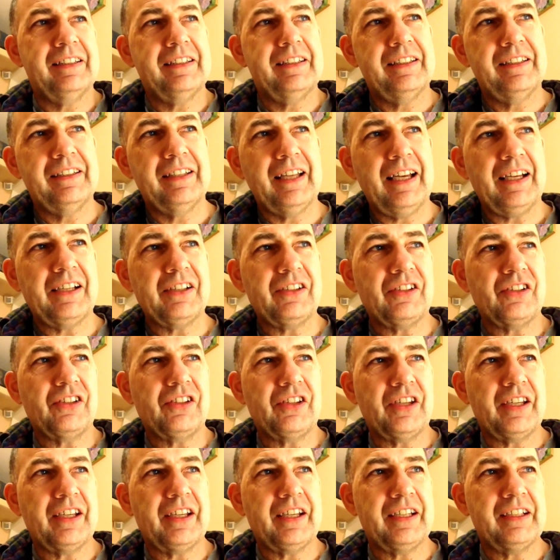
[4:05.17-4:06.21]
That's
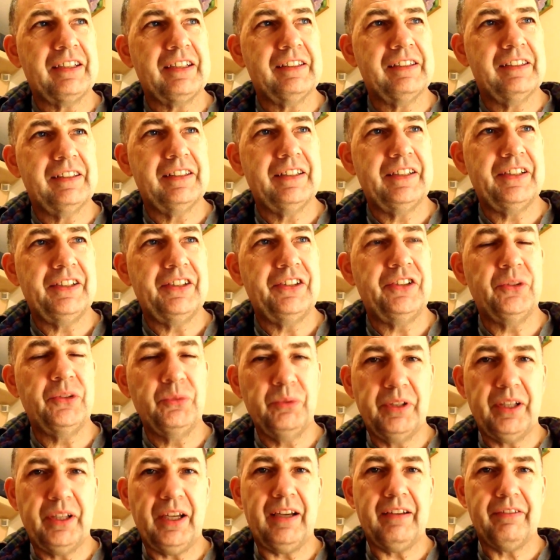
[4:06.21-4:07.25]
you
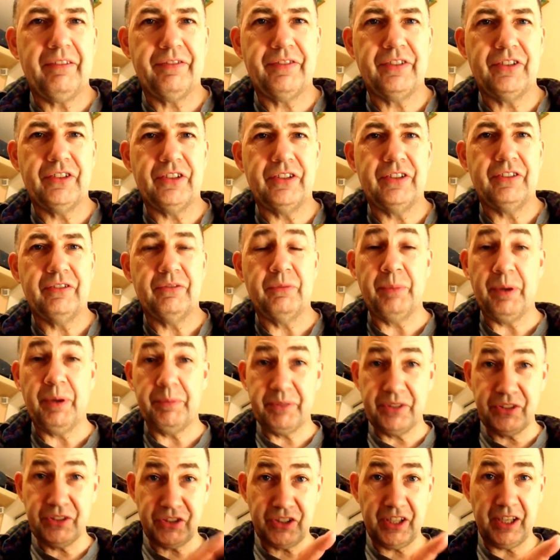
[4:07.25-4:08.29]
would have to remember
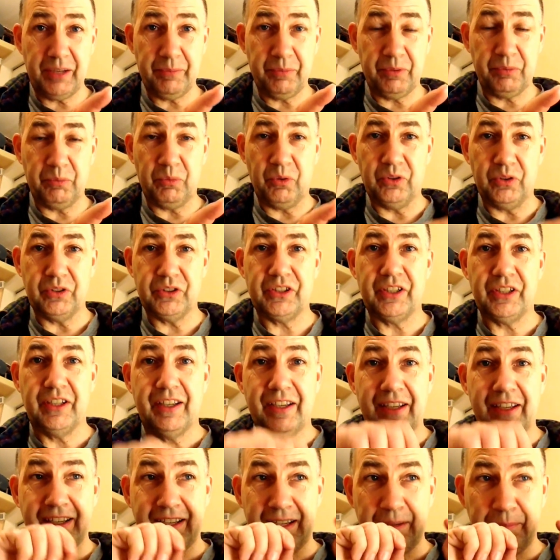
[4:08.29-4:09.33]
his statement was
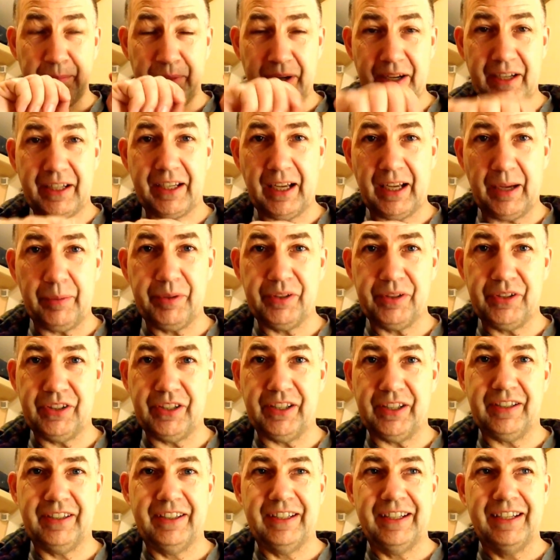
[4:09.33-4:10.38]
per
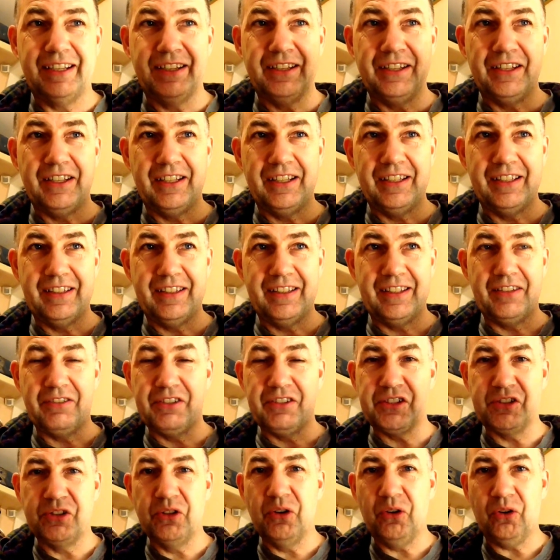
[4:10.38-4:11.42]
capita there is
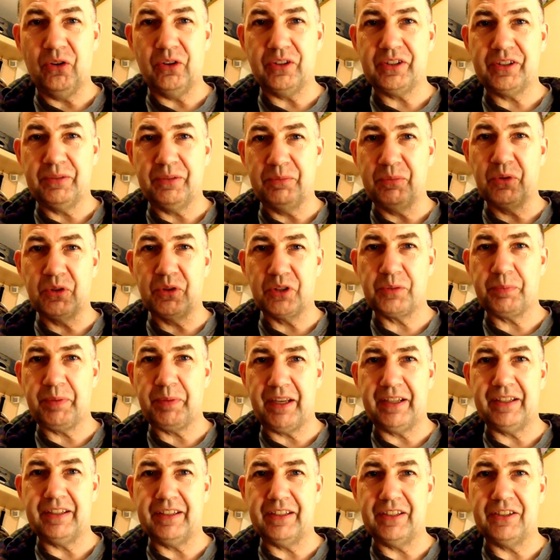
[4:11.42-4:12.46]
not more
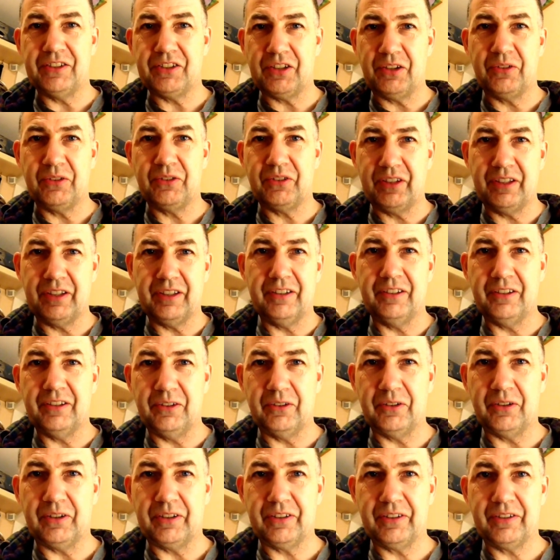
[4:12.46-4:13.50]
spent in the south than in the
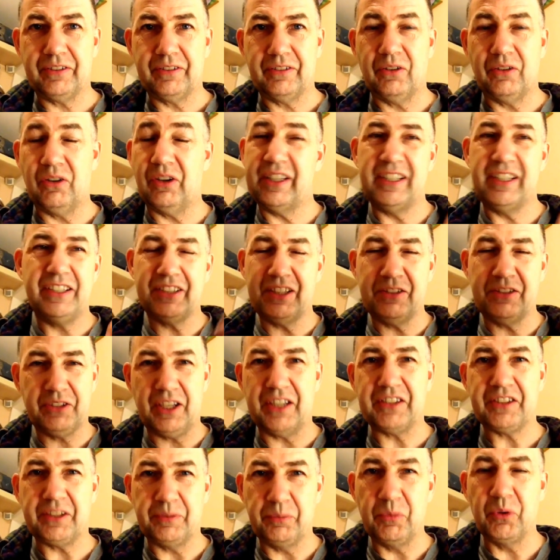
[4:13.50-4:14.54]
north. Well, he says
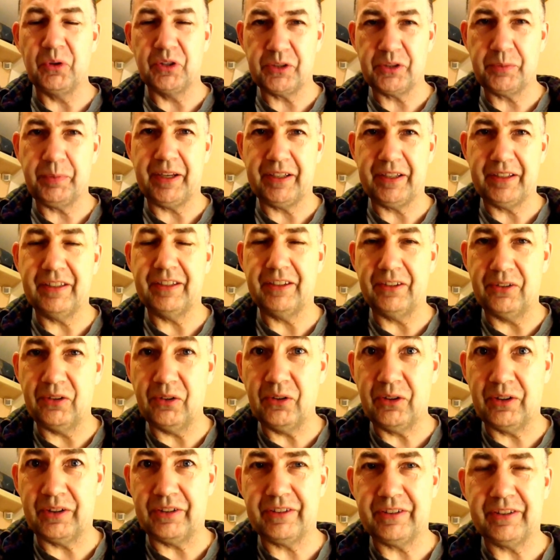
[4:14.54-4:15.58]
actually more spent in the
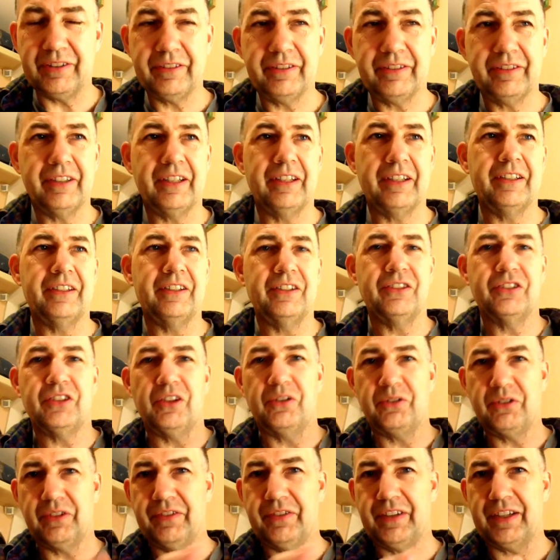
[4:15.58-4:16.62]
north than in the
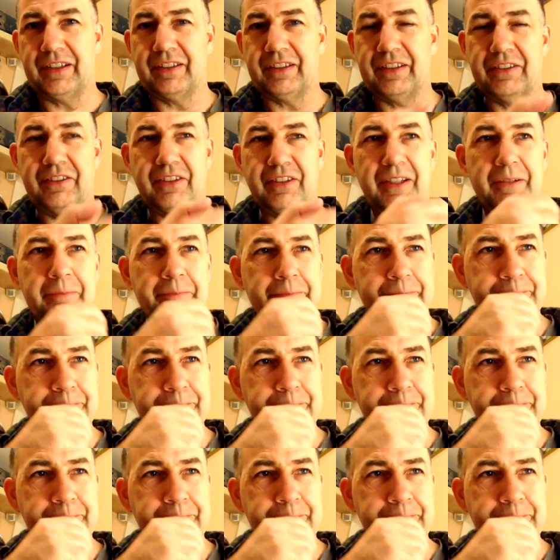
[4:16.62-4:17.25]
south of England, right?